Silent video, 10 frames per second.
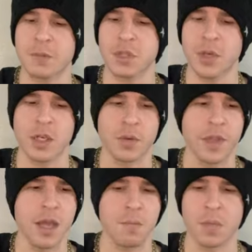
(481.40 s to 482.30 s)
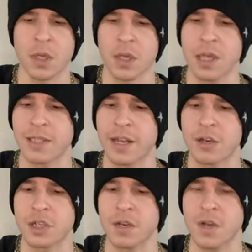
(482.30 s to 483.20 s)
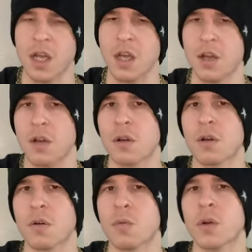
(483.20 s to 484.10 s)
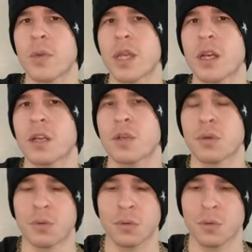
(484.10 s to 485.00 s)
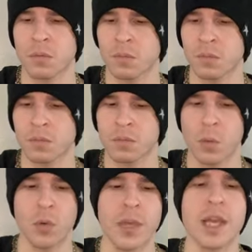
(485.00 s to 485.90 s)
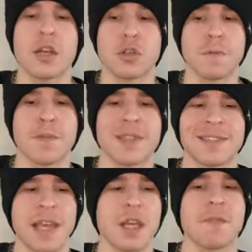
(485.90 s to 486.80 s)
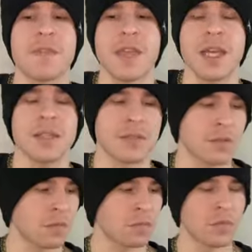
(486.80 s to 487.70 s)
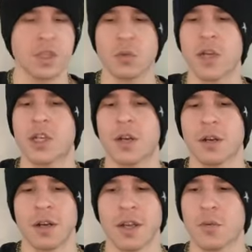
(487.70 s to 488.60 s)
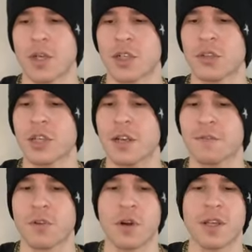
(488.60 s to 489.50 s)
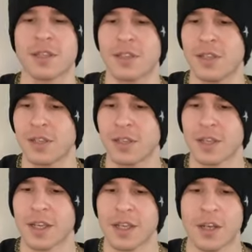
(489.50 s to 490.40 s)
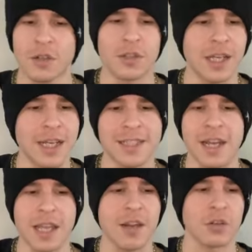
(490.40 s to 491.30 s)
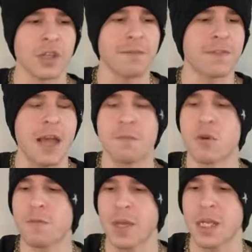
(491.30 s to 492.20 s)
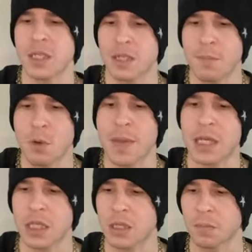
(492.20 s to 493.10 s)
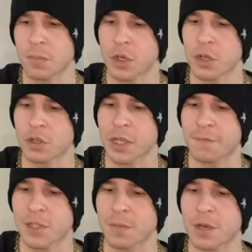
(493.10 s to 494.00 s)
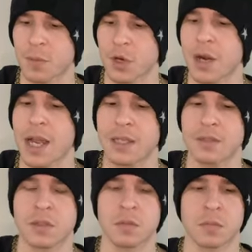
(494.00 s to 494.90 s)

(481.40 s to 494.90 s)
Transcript: between you and them is an energy of, what are we gonna do? What are we gonna do for the sake of this? And so what you're looking for is, like I said, again, you're looking for that movement, that momentum. You're looking for something to progress.